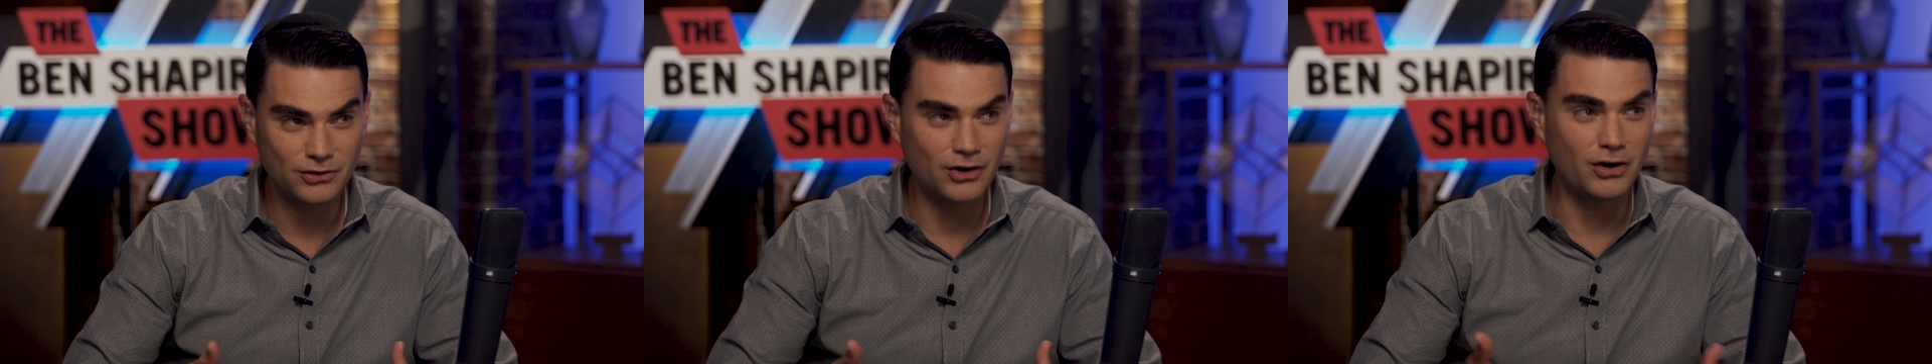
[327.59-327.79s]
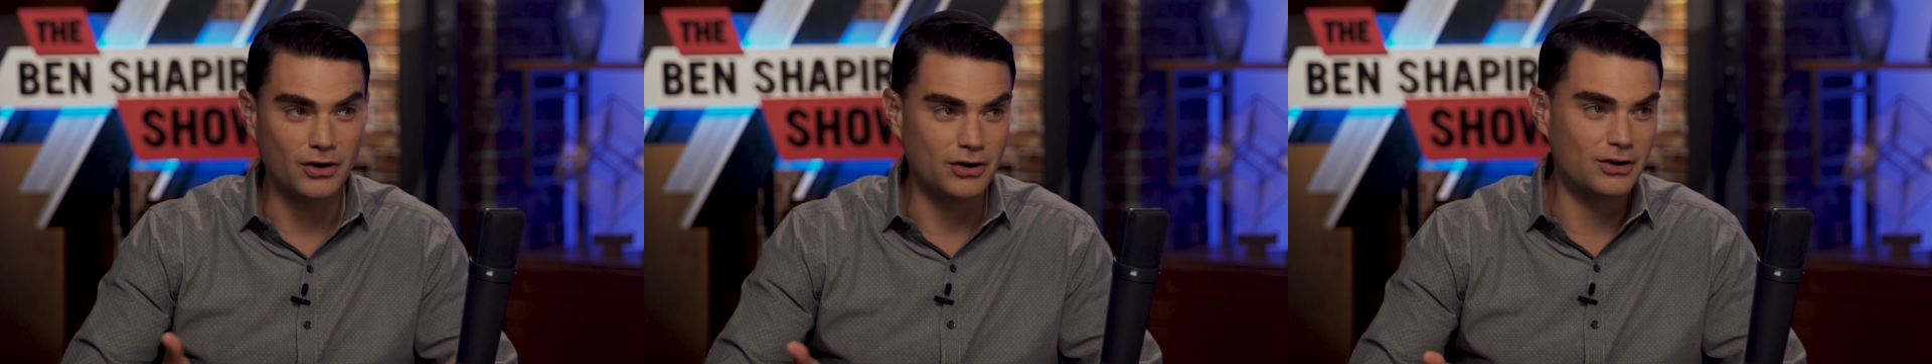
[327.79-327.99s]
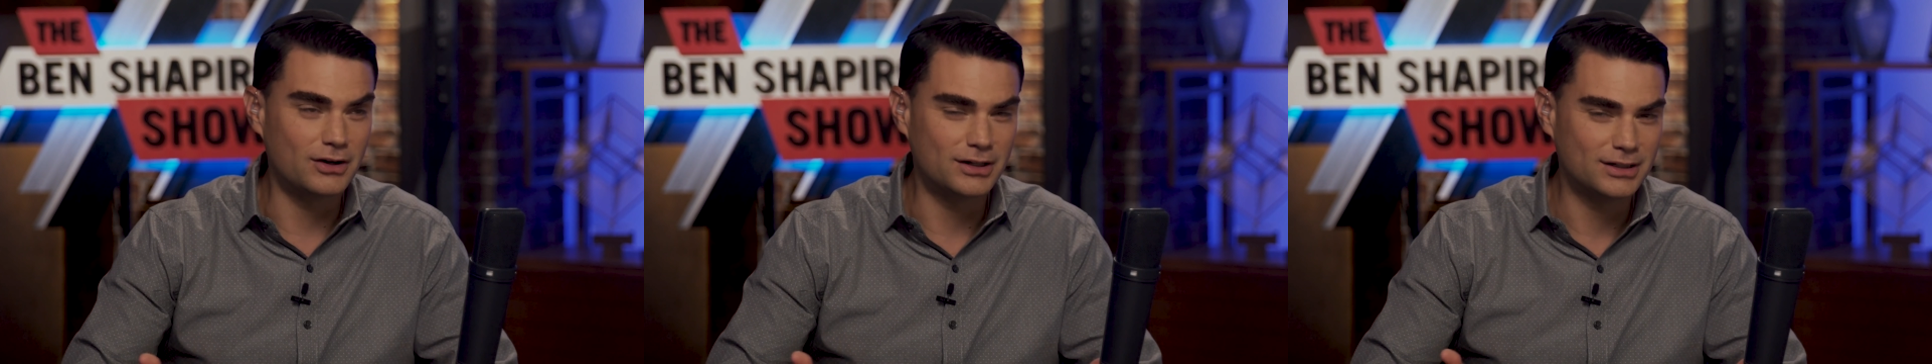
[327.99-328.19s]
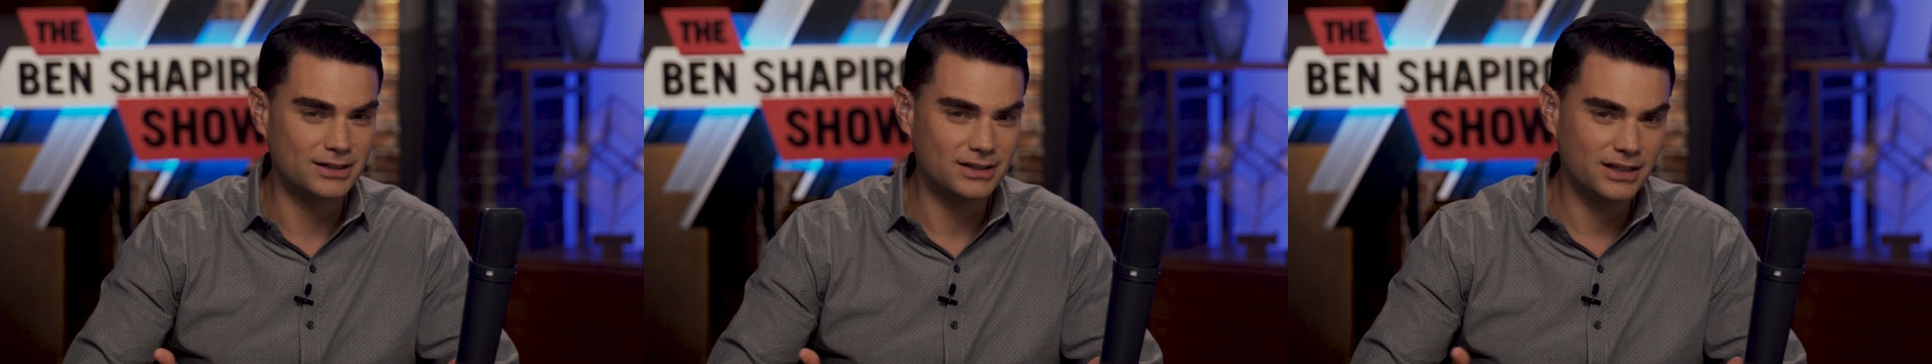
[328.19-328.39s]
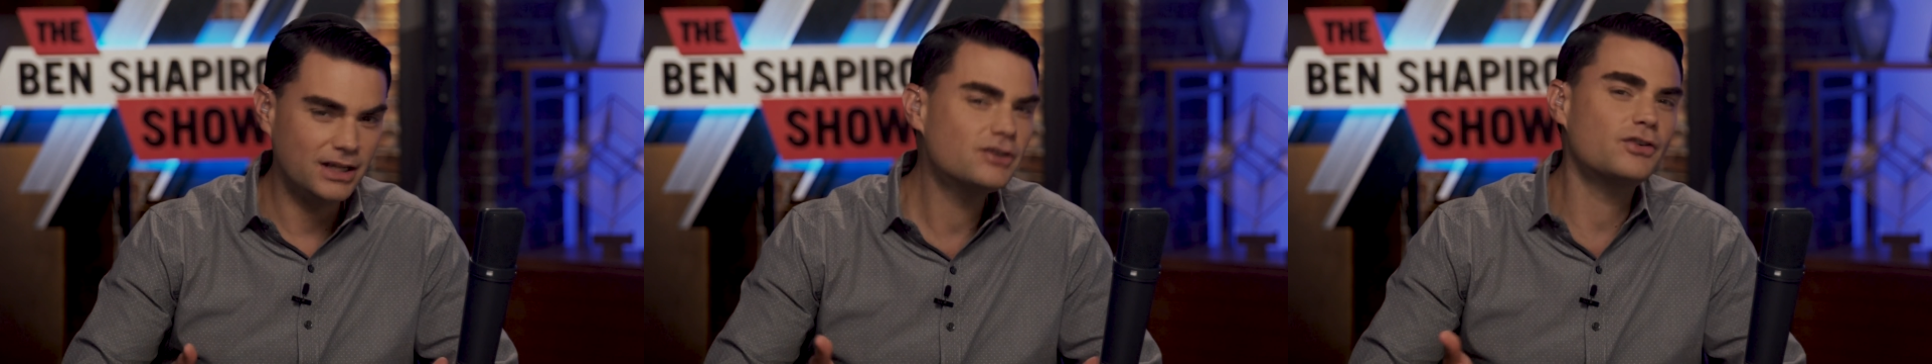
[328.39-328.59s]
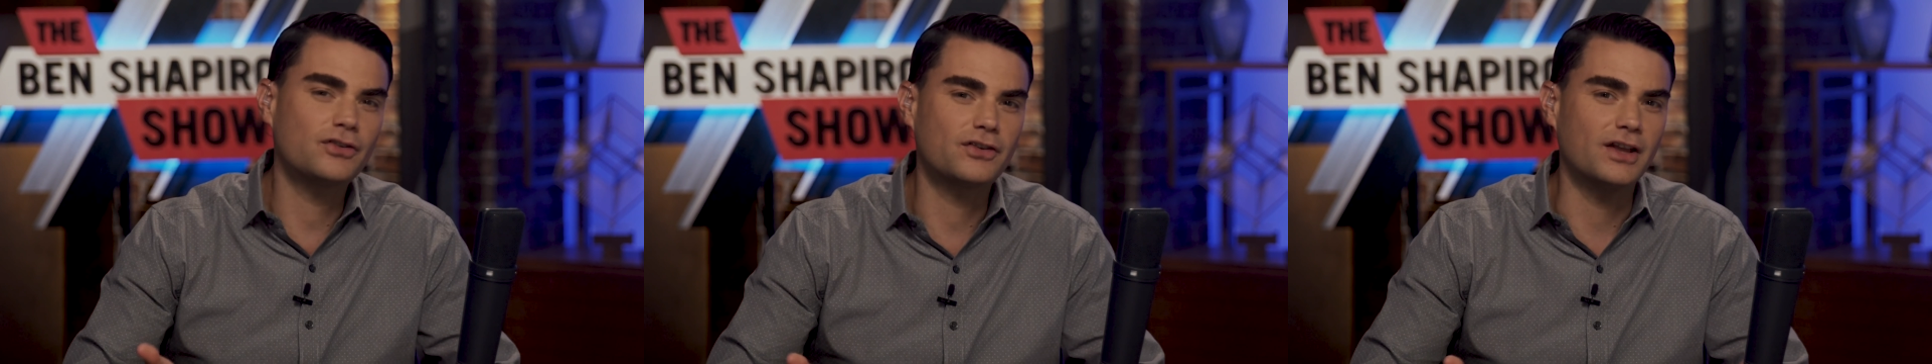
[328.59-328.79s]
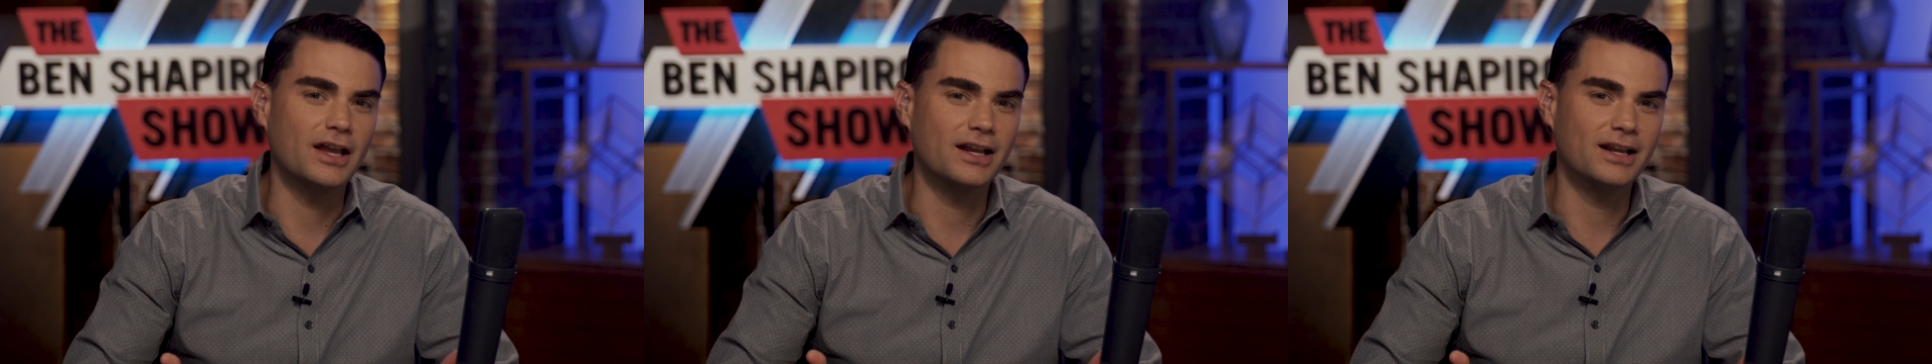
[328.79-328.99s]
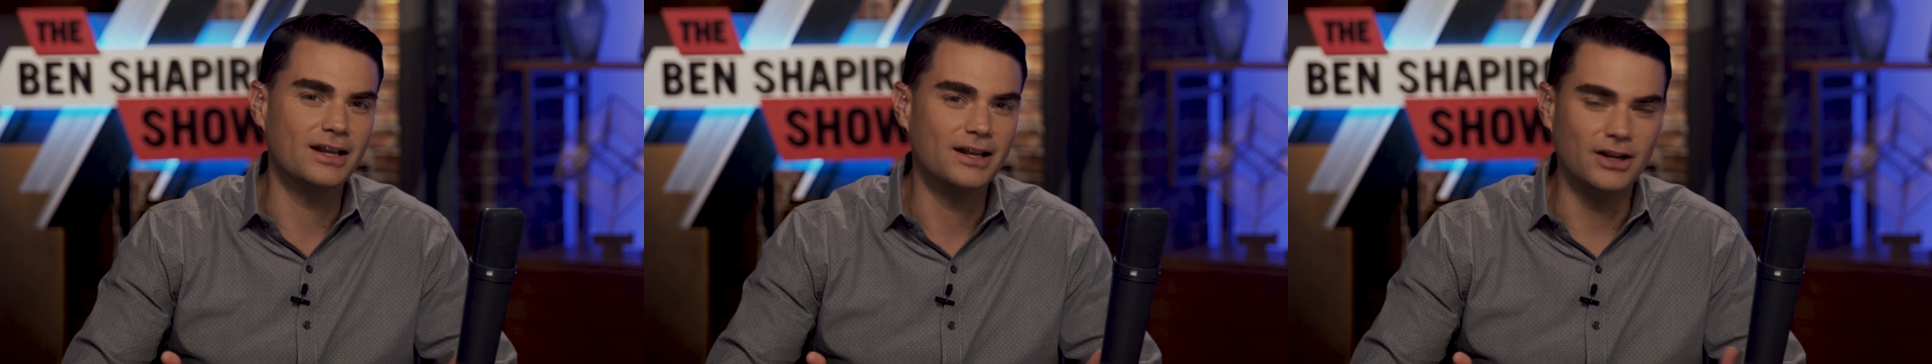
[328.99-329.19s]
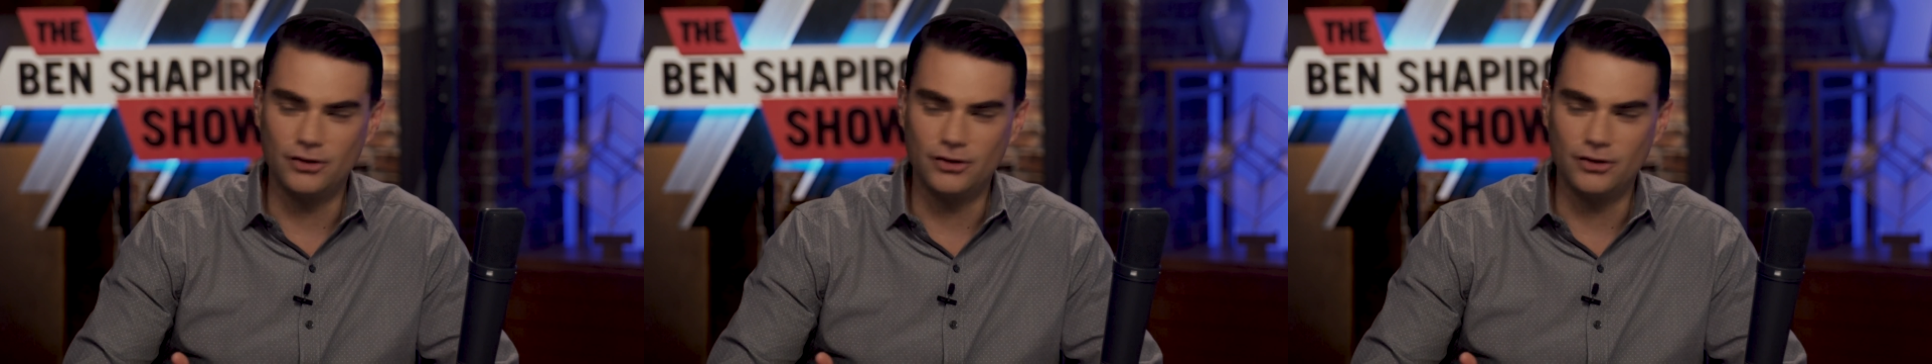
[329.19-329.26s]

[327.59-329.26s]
Sure. Interesting.